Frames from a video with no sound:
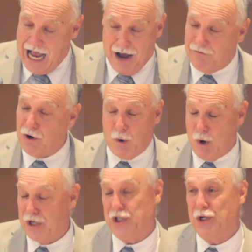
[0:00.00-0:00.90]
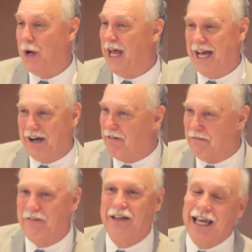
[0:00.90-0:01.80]
Of course you
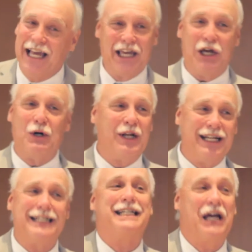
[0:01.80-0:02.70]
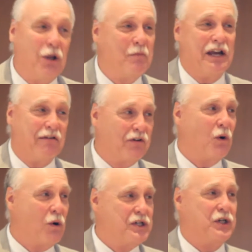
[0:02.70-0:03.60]
have. You don't need to tell me,
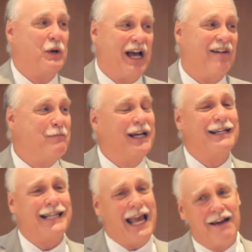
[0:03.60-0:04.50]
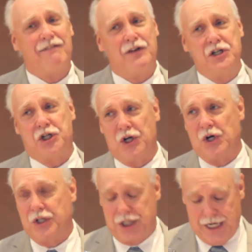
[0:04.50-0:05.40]
of course you have, because every
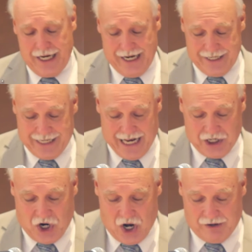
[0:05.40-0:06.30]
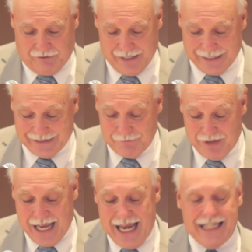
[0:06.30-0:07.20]
church has had conflicts.
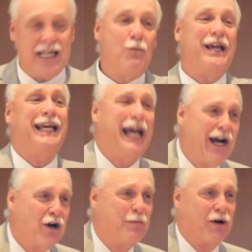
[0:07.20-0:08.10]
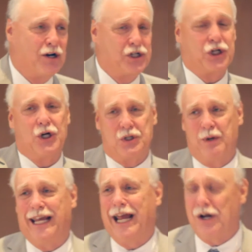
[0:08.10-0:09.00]
See, we care about our church.
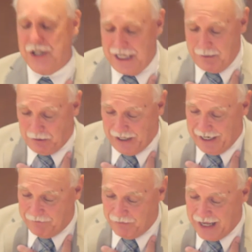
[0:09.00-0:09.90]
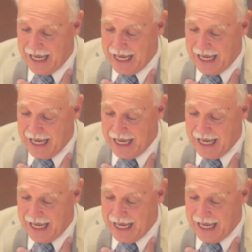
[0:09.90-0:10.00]
We care deeply.